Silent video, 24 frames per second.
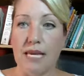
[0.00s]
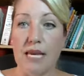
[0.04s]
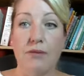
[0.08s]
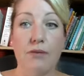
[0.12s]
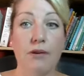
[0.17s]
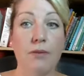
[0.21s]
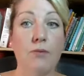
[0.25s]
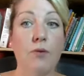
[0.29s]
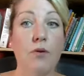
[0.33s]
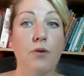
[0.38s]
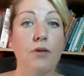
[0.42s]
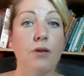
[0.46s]

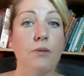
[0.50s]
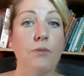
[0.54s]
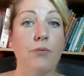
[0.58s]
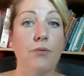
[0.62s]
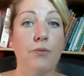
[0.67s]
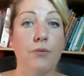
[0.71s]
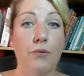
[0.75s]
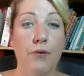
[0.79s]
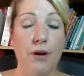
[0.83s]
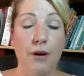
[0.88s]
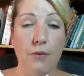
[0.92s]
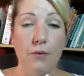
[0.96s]
even more than
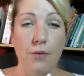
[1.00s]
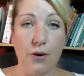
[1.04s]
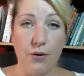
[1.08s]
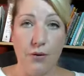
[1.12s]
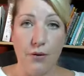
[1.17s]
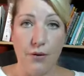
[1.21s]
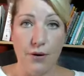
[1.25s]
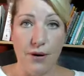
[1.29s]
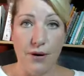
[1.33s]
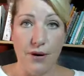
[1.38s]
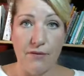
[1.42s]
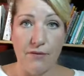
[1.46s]

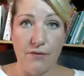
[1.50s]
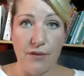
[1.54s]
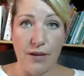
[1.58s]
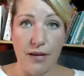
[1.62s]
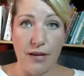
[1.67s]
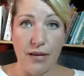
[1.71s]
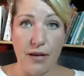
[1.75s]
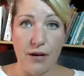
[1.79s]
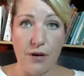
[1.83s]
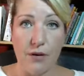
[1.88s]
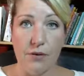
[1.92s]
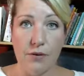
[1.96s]
pre-recorded
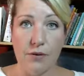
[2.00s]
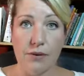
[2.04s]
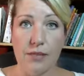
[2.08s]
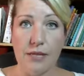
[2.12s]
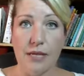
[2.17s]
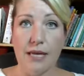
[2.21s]
videos,